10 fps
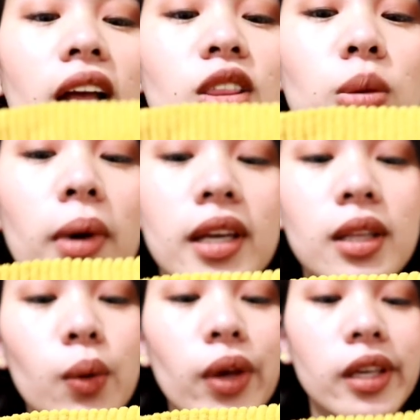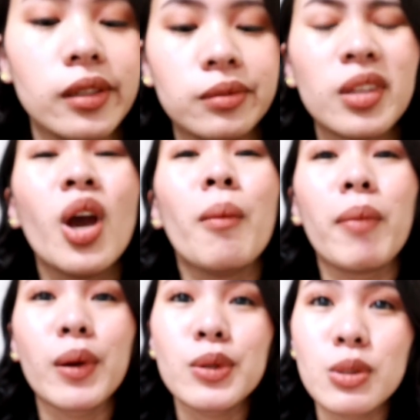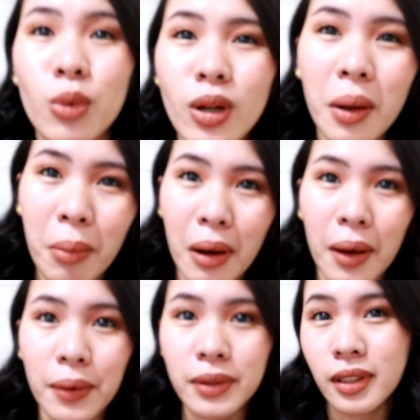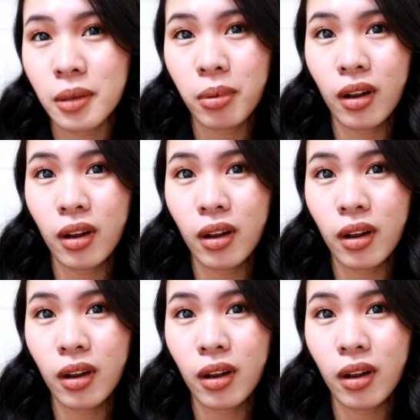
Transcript: lahat to, by the way. Pero small na pala ako, hindi na